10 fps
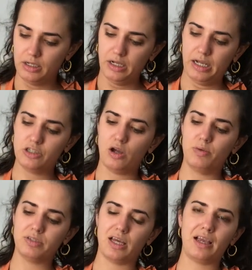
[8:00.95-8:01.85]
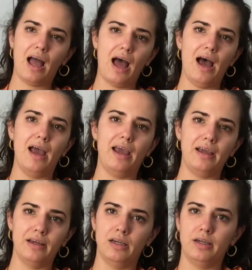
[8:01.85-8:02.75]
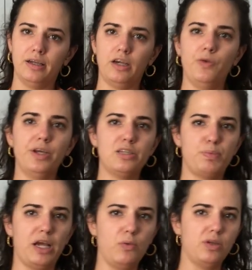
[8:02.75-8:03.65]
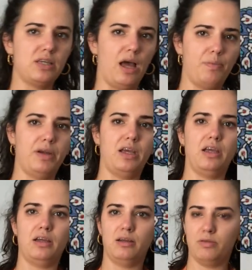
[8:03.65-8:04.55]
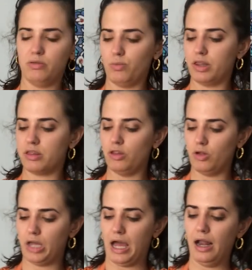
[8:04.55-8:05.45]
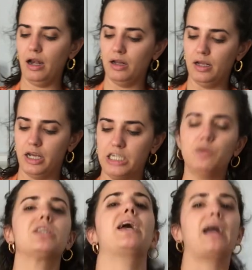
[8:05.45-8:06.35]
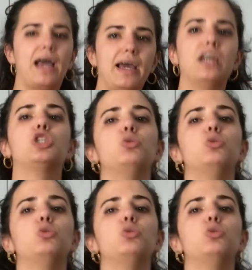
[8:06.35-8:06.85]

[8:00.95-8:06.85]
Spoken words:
And so I was like, hi, can you explain what's happening with Nodal? And she was like, I got you,